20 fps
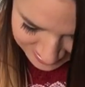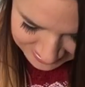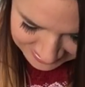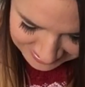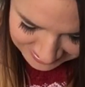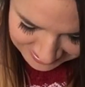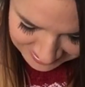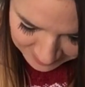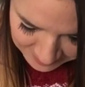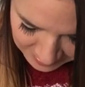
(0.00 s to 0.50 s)
I can
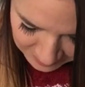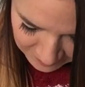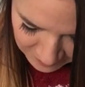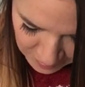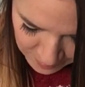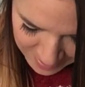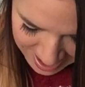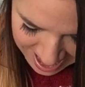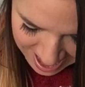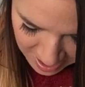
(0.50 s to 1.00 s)
see something
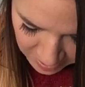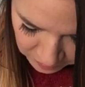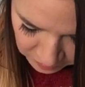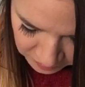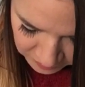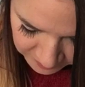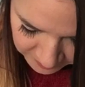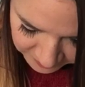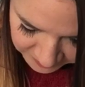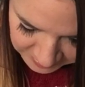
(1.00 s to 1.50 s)
for a
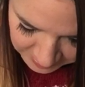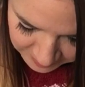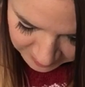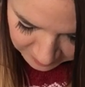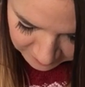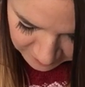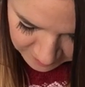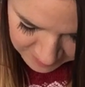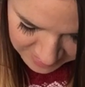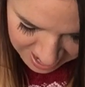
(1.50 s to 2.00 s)
pound.
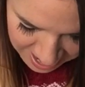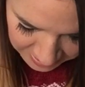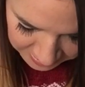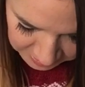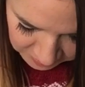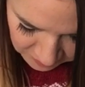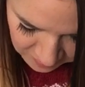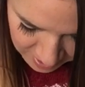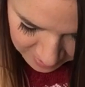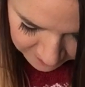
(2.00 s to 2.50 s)
Something from
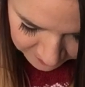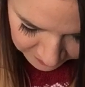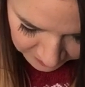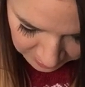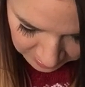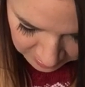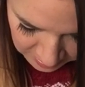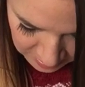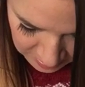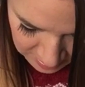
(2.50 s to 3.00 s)
Next. Right,
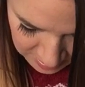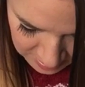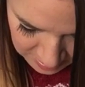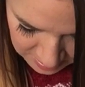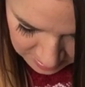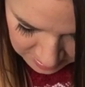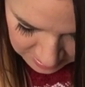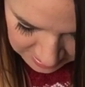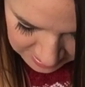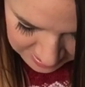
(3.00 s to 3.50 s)

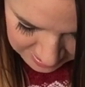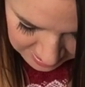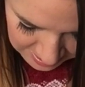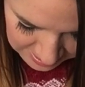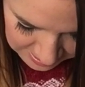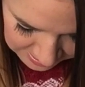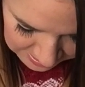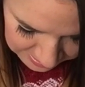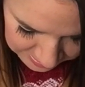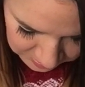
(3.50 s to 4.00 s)
let's see
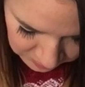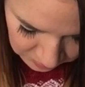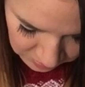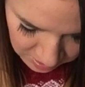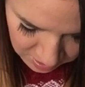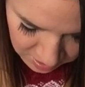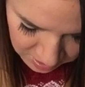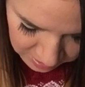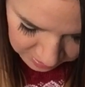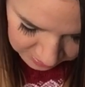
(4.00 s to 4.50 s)
this little
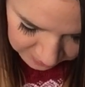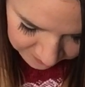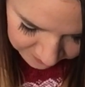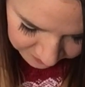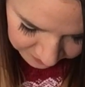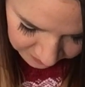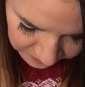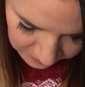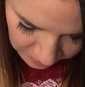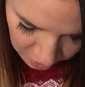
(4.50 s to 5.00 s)
card.
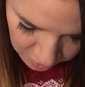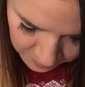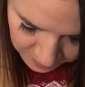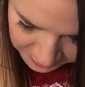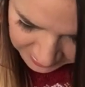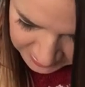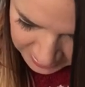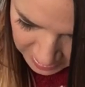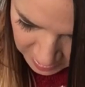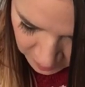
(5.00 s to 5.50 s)
I hope
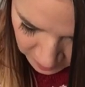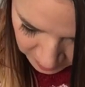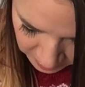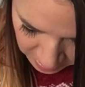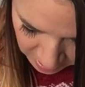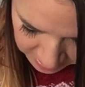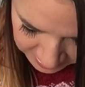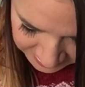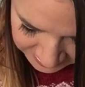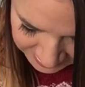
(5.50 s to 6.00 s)
I sent her a
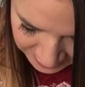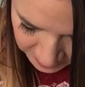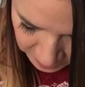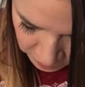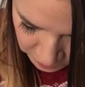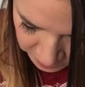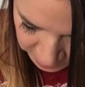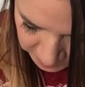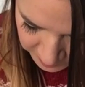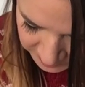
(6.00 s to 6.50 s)
card. I didn't send a
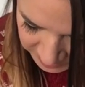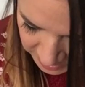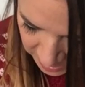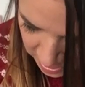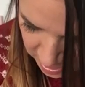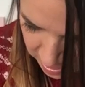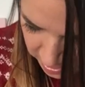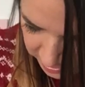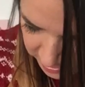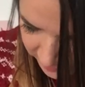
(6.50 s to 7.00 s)
Christmas
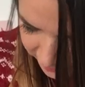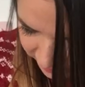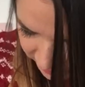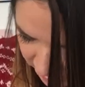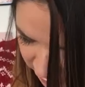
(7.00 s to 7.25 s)
card.